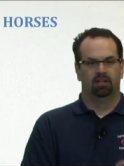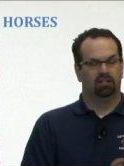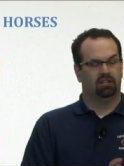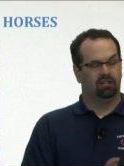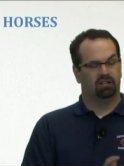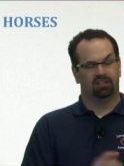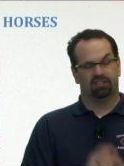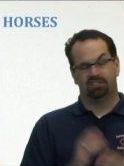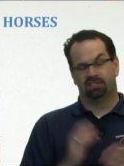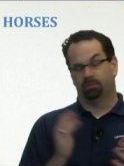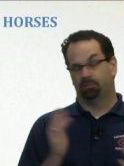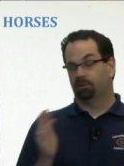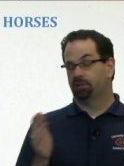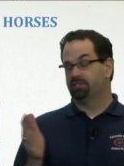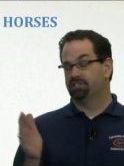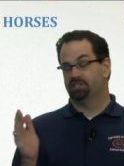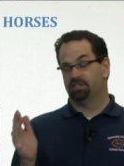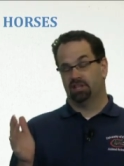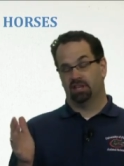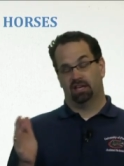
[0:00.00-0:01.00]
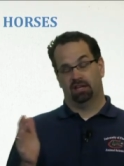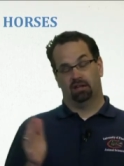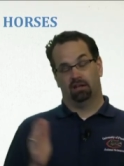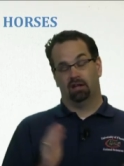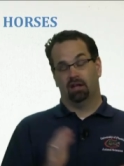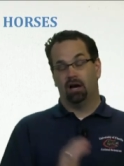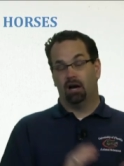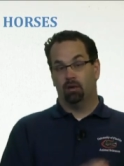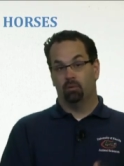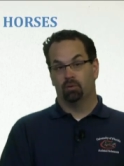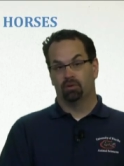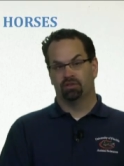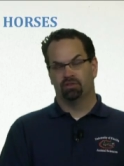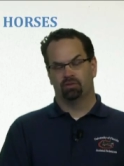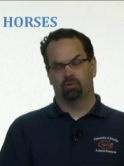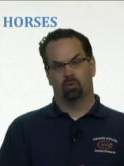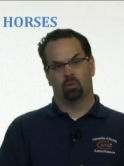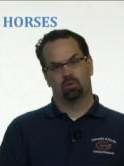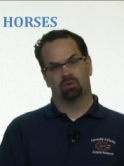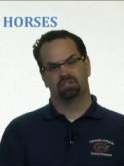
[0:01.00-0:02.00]
you typically see that a lot
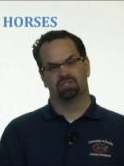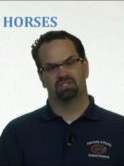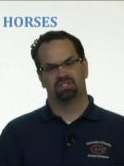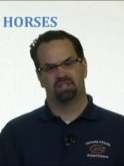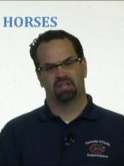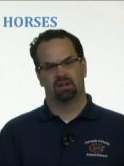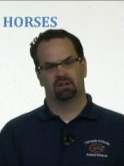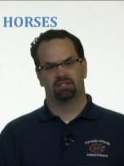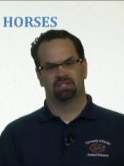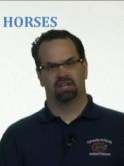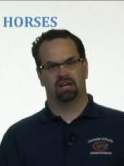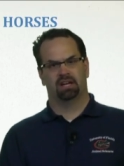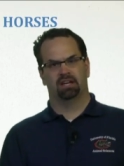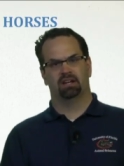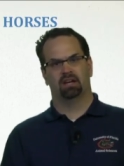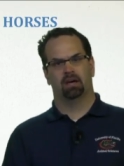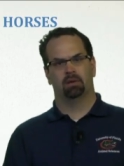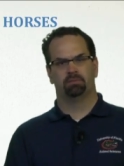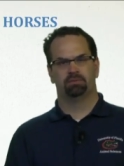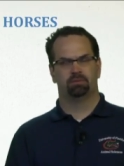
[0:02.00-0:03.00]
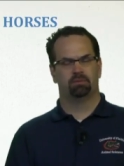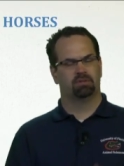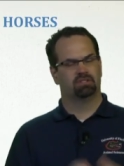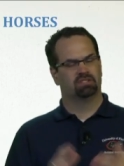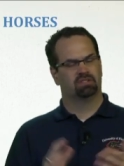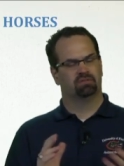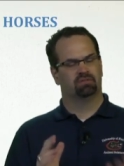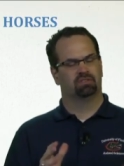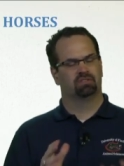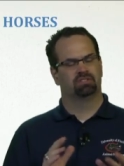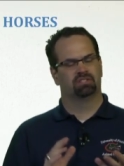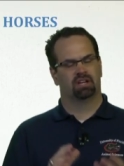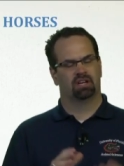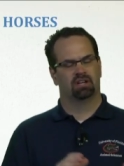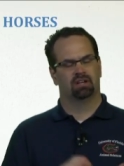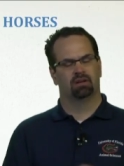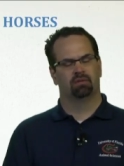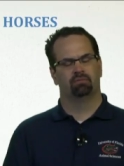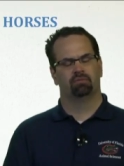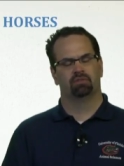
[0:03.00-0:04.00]
with horses that are tied up, especially if they're
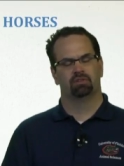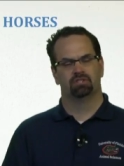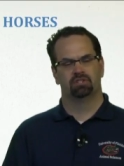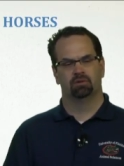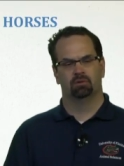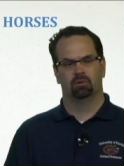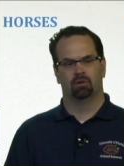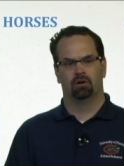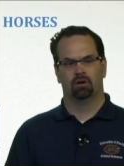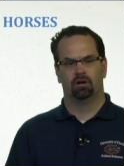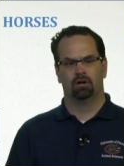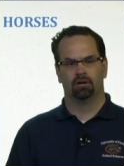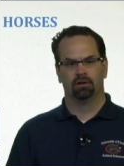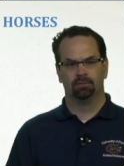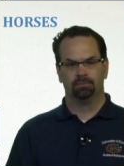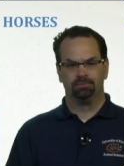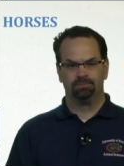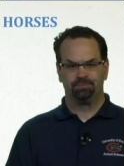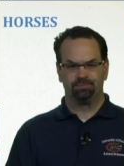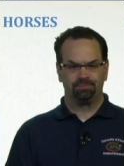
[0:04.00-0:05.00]
tied up for too long.